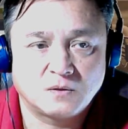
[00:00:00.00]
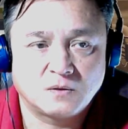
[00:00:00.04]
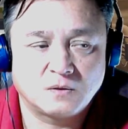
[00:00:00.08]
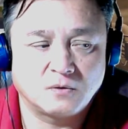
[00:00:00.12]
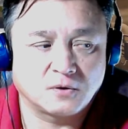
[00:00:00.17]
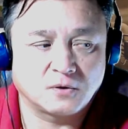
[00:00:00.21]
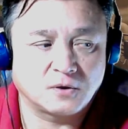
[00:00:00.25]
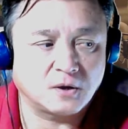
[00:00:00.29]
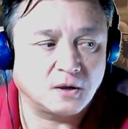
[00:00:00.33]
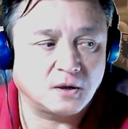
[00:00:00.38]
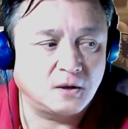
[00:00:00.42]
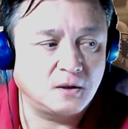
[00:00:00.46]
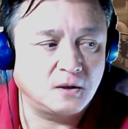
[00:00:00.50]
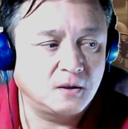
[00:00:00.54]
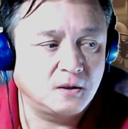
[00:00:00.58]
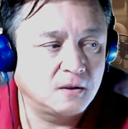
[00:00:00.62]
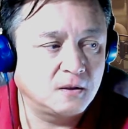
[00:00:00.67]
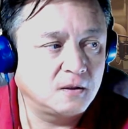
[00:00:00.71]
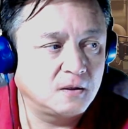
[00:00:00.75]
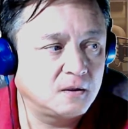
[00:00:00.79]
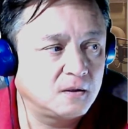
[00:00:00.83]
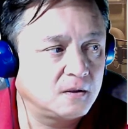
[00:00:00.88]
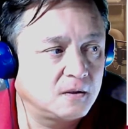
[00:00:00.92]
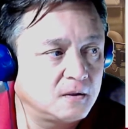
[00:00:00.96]
Okay,
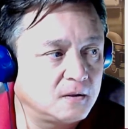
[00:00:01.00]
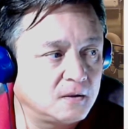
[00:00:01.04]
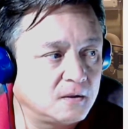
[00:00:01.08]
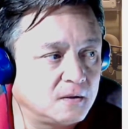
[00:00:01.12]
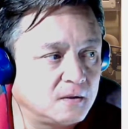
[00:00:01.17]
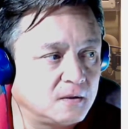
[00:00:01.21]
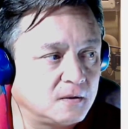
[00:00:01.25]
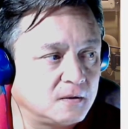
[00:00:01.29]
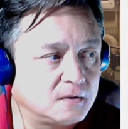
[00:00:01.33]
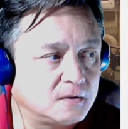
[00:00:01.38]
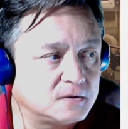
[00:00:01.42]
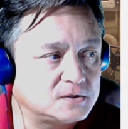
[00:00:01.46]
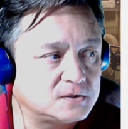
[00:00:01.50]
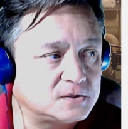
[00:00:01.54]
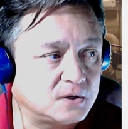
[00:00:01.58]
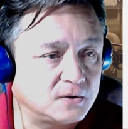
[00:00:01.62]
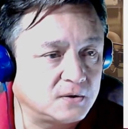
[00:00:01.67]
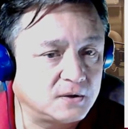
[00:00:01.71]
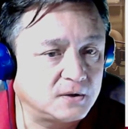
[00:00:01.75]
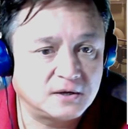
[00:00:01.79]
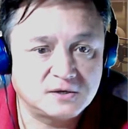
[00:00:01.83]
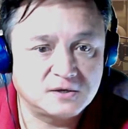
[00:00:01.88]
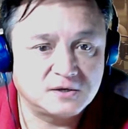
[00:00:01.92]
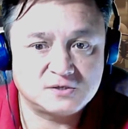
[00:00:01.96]

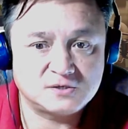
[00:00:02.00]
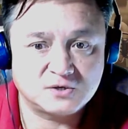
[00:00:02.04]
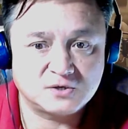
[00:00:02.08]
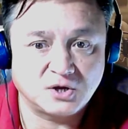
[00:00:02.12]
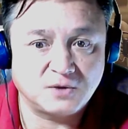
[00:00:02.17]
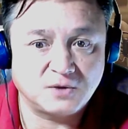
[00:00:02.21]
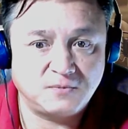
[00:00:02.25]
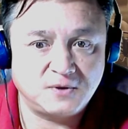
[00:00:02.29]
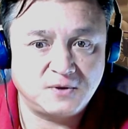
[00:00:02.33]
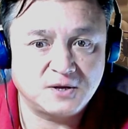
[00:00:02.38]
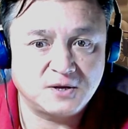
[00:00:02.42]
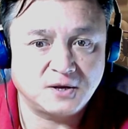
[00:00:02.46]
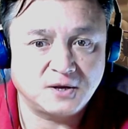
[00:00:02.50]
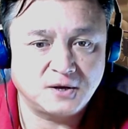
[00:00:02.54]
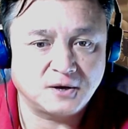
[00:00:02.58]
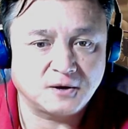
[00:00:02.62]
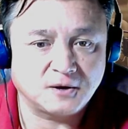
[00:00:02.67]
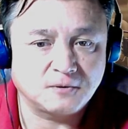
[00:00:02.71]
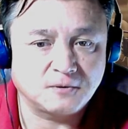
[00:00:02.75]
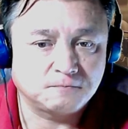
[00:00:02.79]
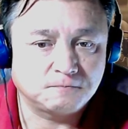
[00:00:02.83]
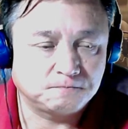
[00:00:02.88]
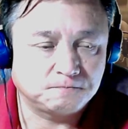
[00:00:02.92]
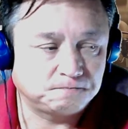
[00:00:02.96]
so it is going to be done here,